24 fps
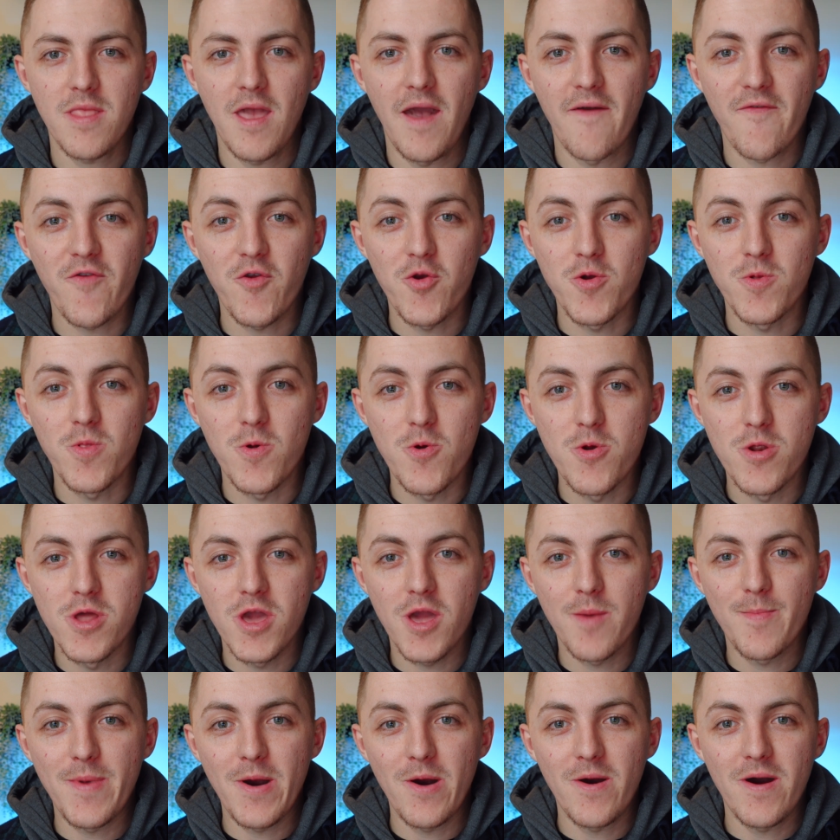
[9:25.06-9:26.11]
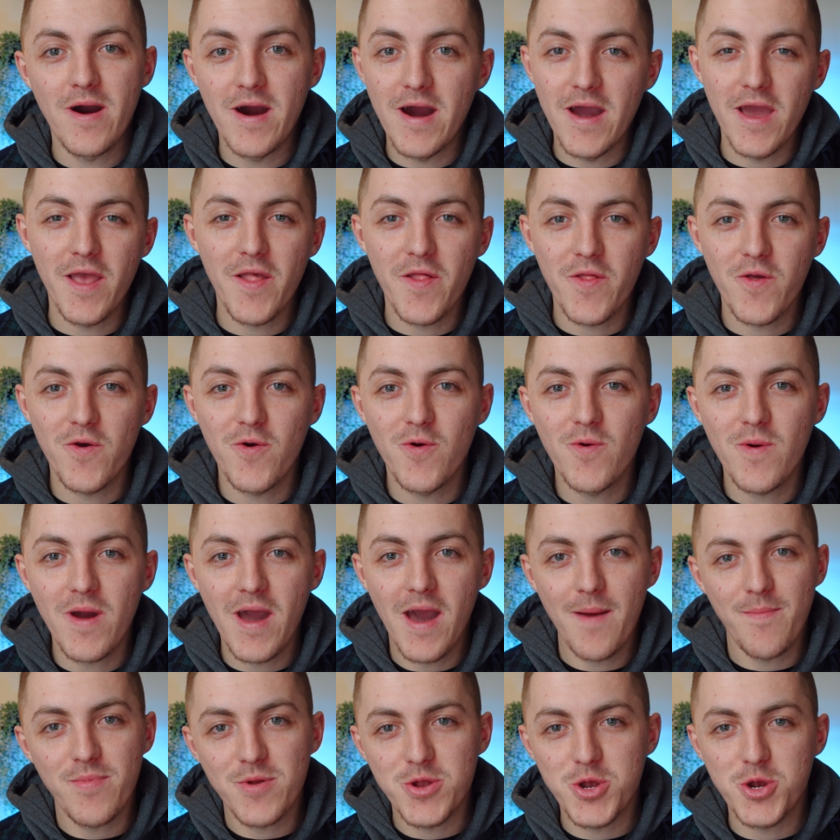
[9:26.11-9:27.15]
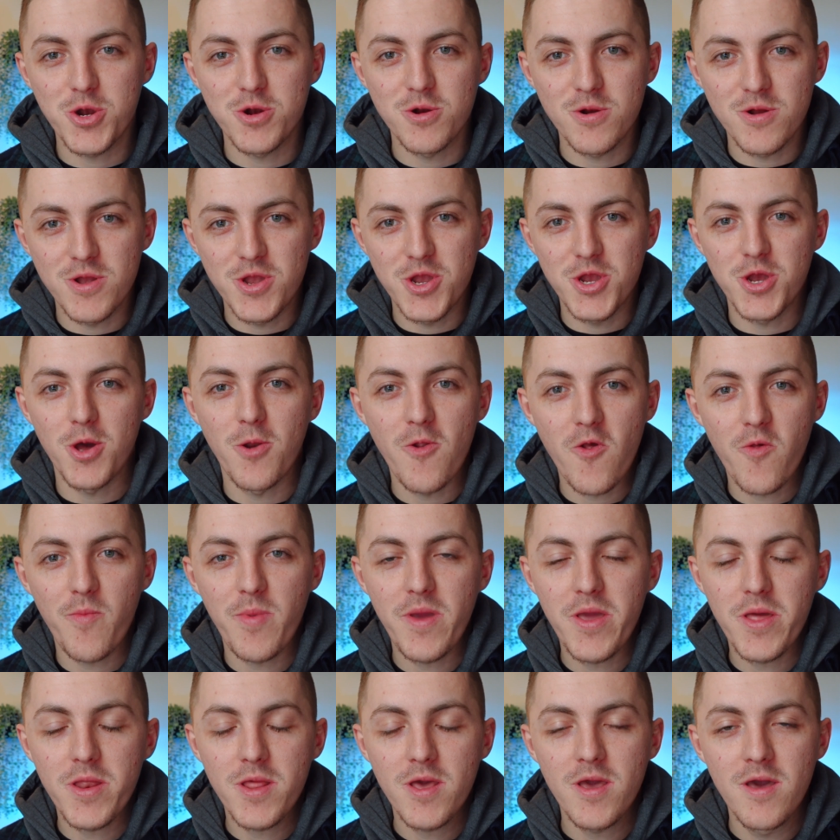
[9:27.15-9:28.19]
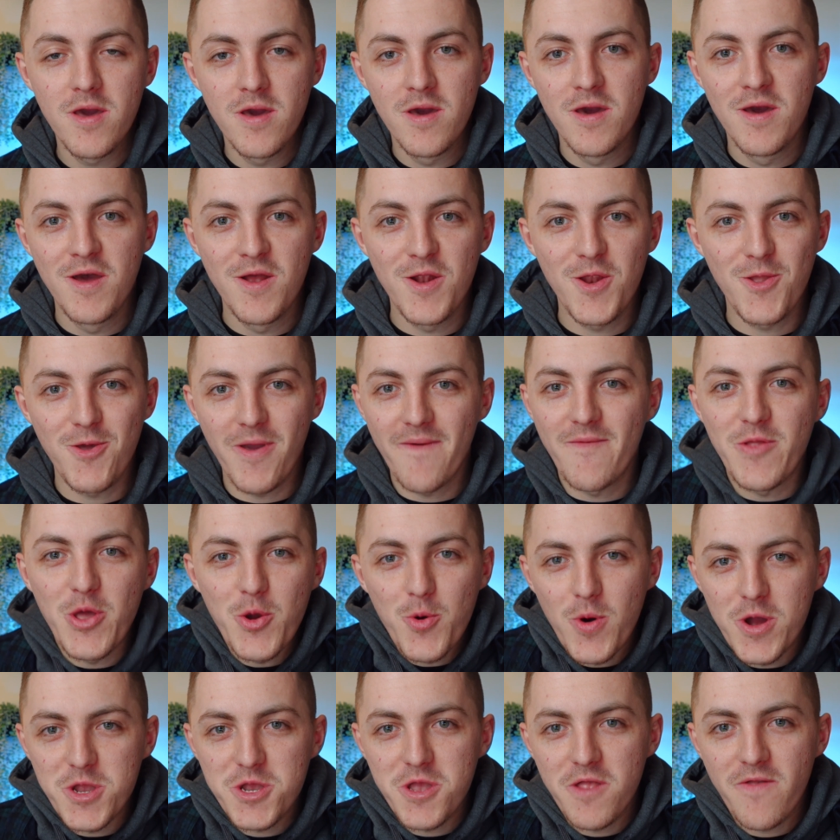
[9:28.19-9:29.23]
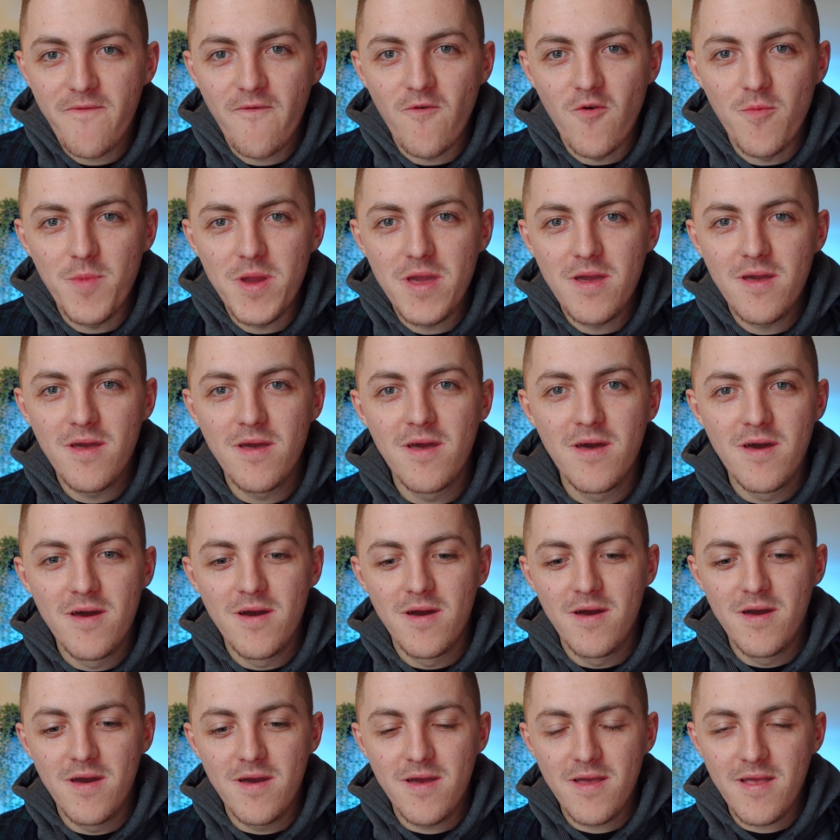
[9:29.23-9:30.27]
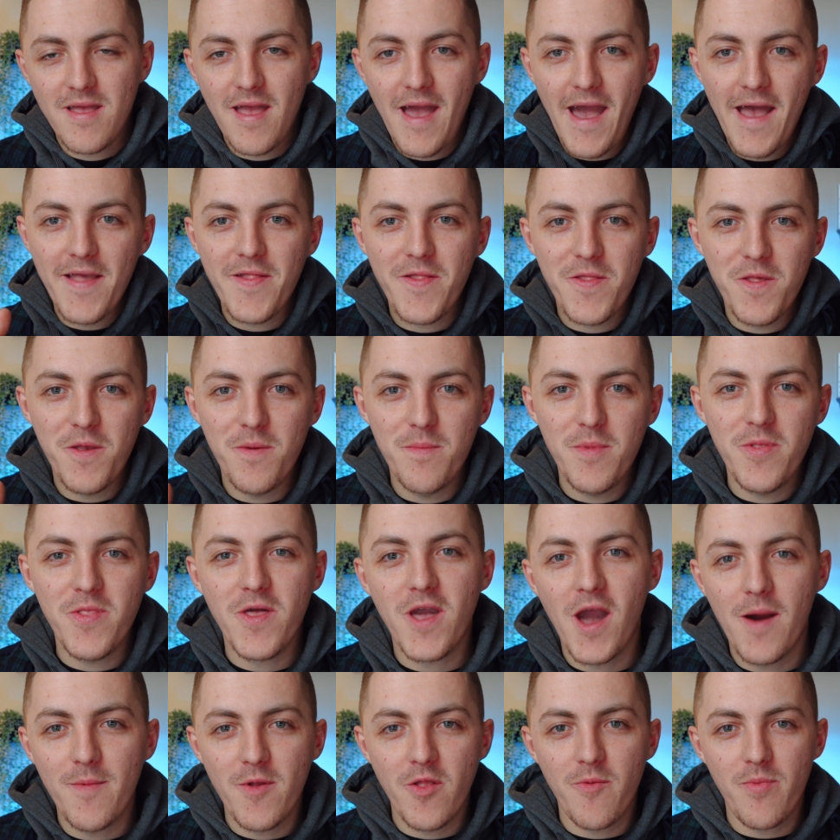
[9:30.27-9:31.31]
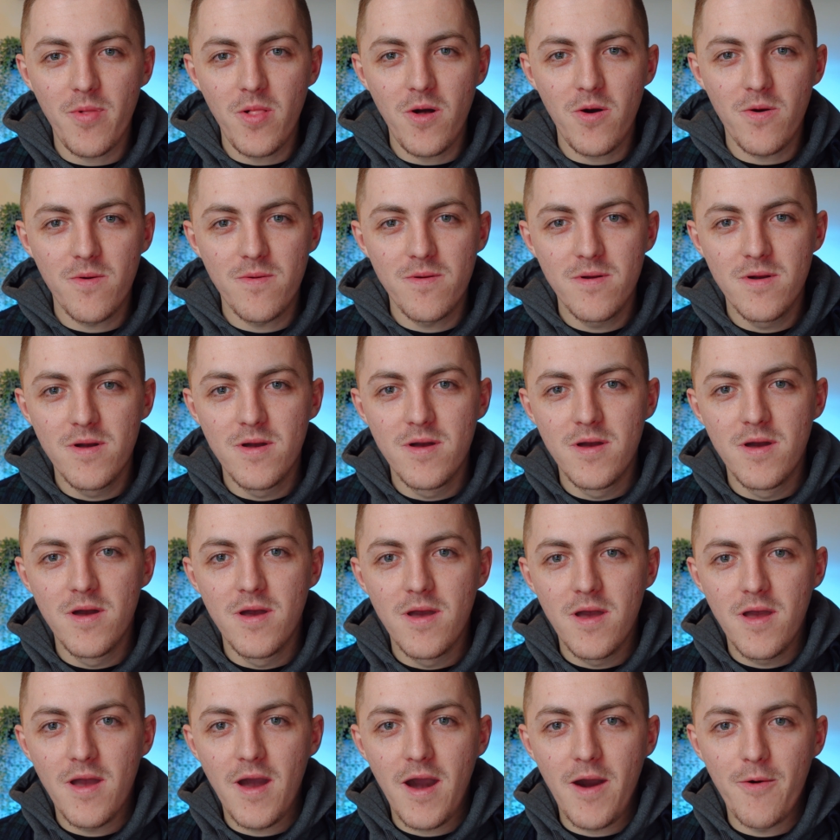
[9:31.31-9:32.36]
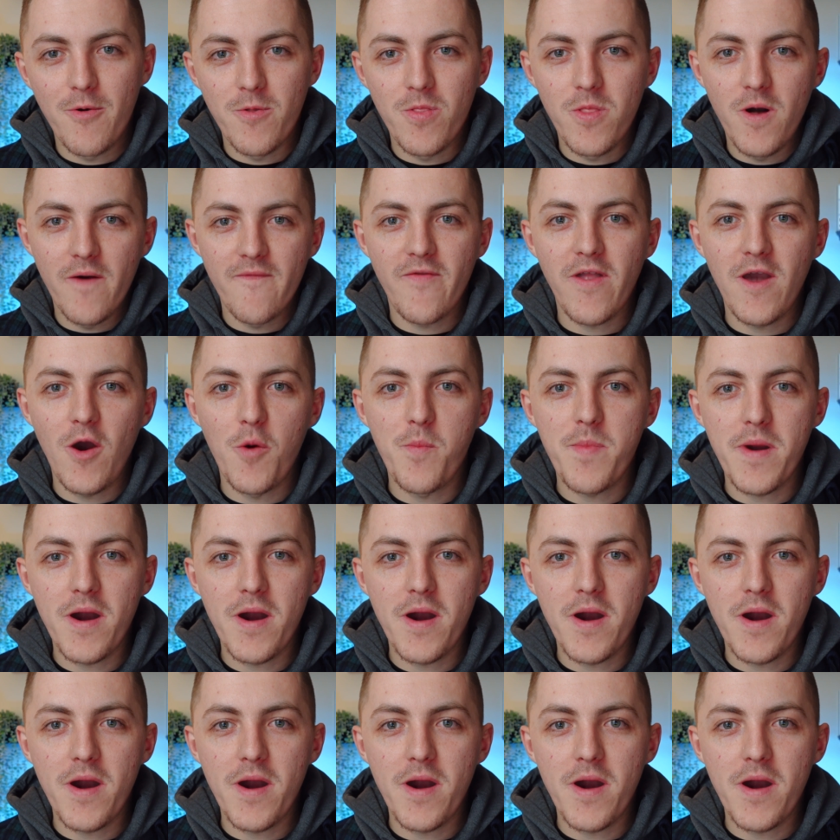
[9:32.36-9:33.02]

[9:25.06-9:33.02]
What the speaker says: After learning about ISO, aperture, and shutter speed, do you have any questions for me? Ask them in the comments below. I would love to help